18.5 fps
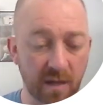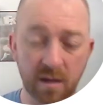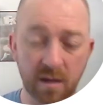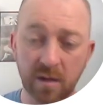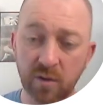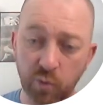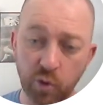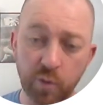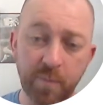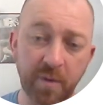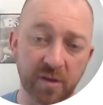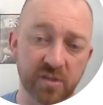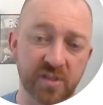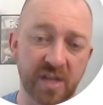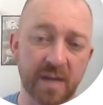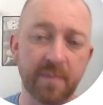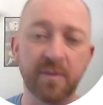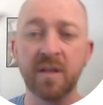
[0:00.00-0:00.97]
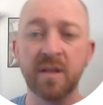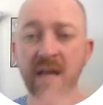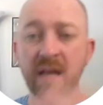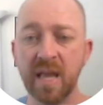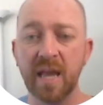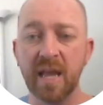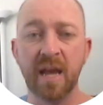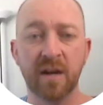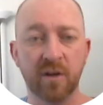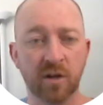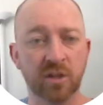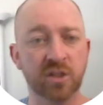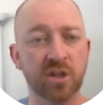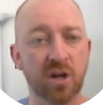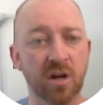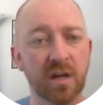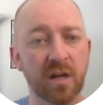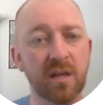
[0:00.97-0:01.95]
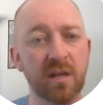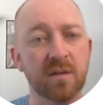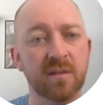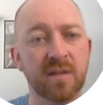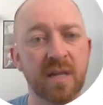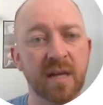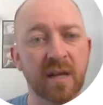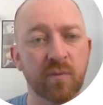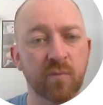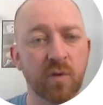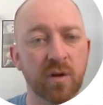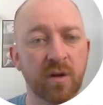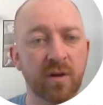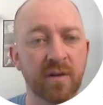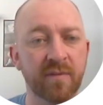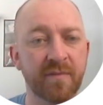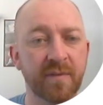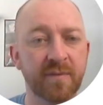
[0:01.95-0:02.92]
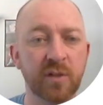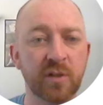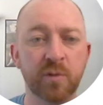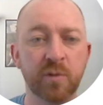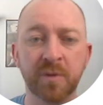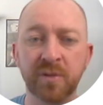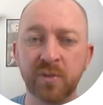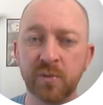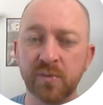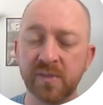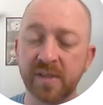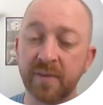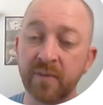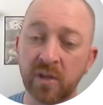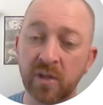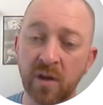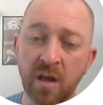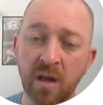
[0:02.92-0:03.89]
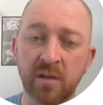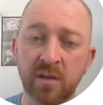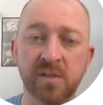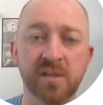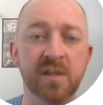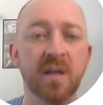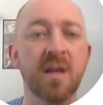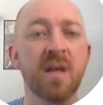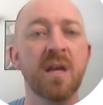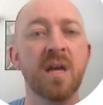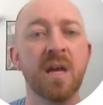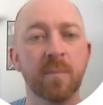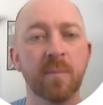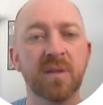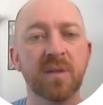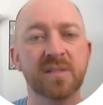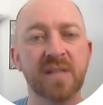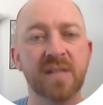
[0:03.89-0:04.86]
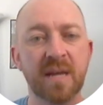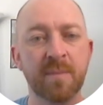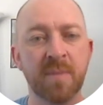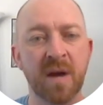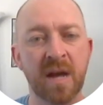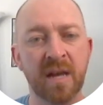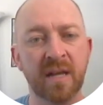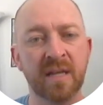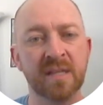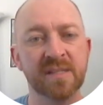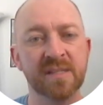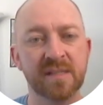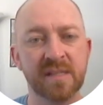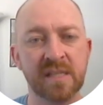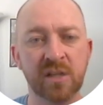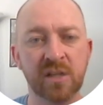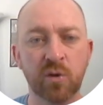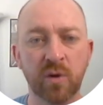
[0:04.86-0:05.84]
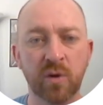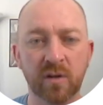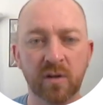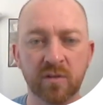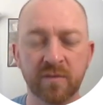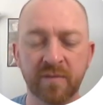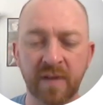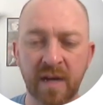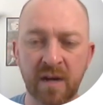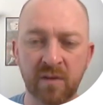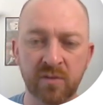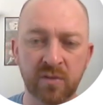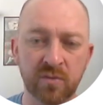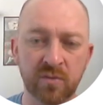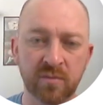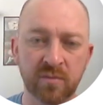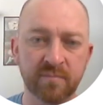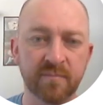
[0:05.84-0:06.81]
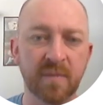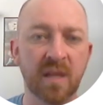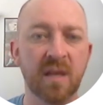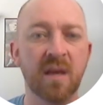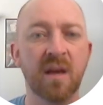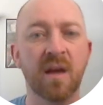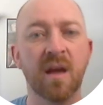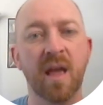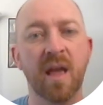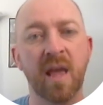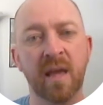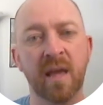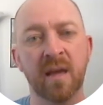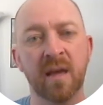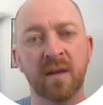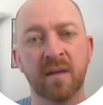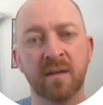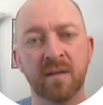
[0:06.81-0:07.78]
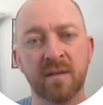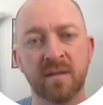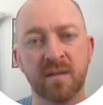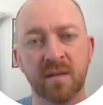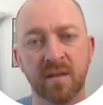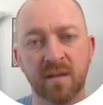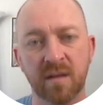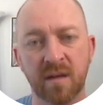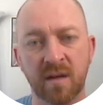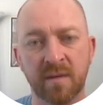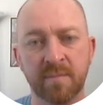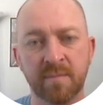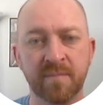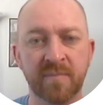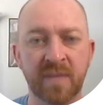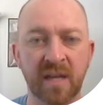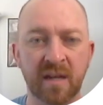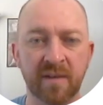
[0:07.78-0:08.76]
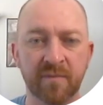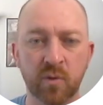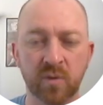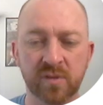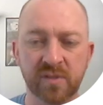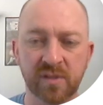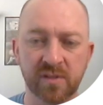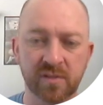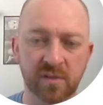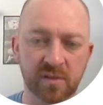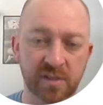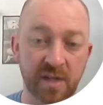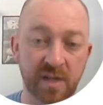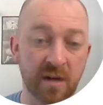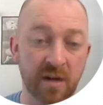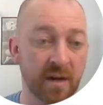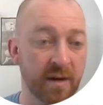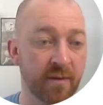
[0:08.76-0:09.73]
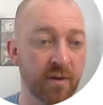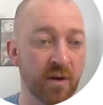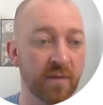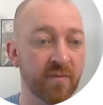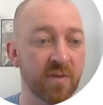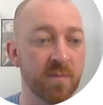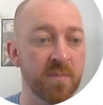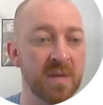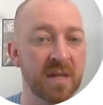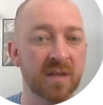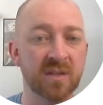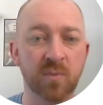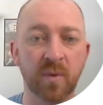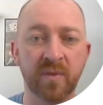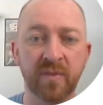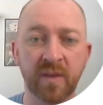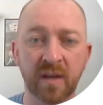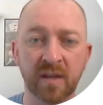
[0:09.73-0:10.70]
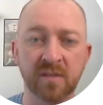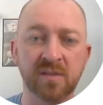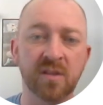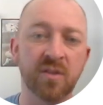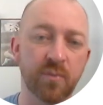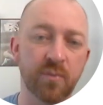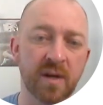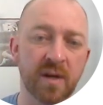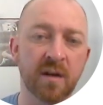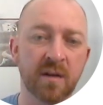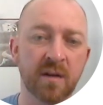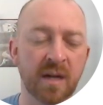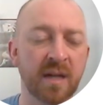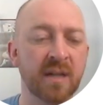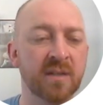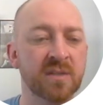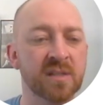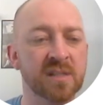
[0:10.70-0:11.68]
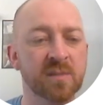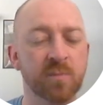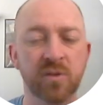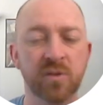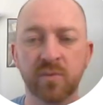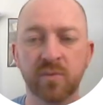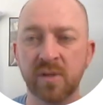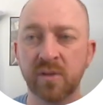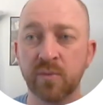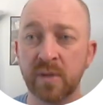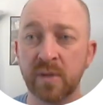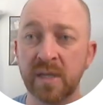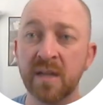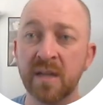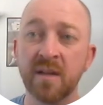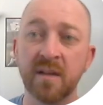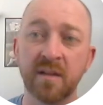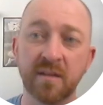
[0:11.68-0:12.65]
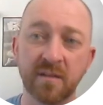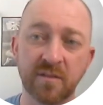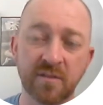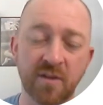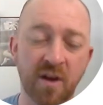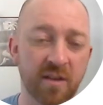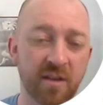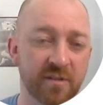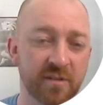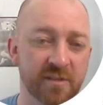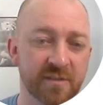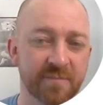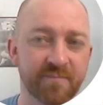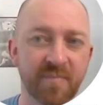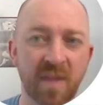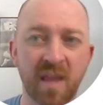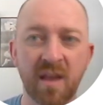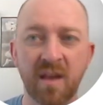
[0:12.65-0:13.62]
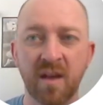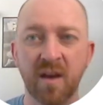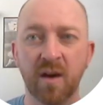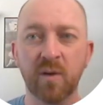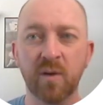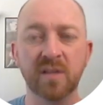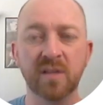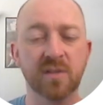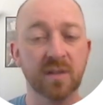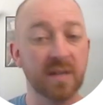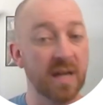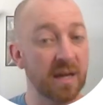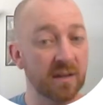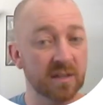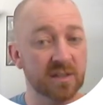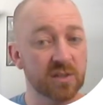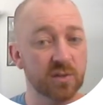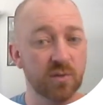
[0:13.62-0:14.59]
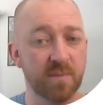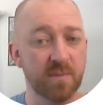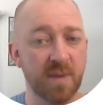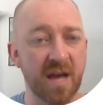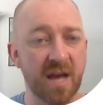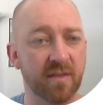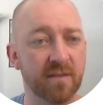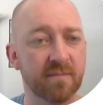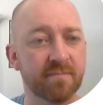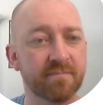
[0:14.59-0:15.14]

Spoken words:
group, our sample, and our target, negative $152.27, plus and minus the critical value, and that, of course, is our standard error of the mean is $1,396.33. Okay, so now let's do the math.